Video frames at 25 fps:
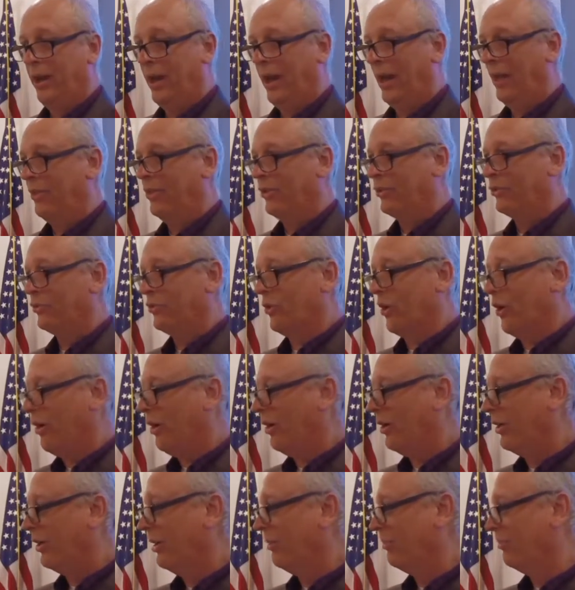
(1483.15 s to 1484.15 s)
And the
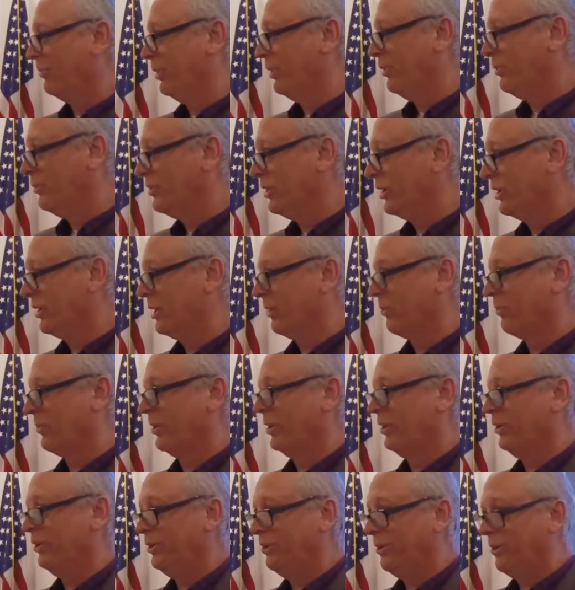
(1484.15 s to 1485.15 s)
song and the music that
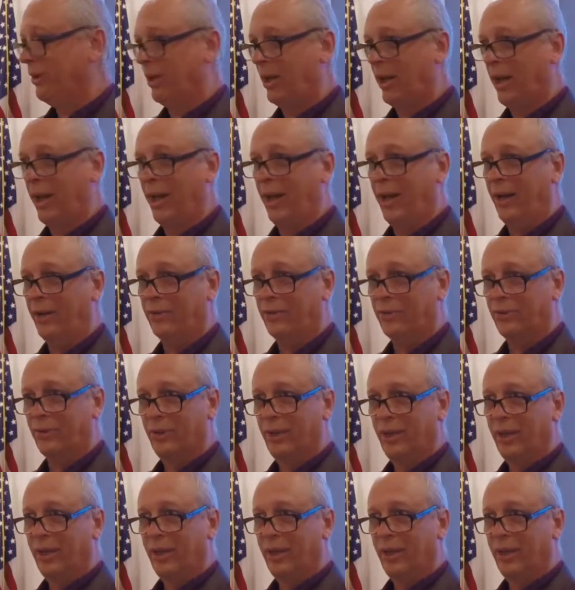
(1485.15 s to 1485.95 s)
we utilize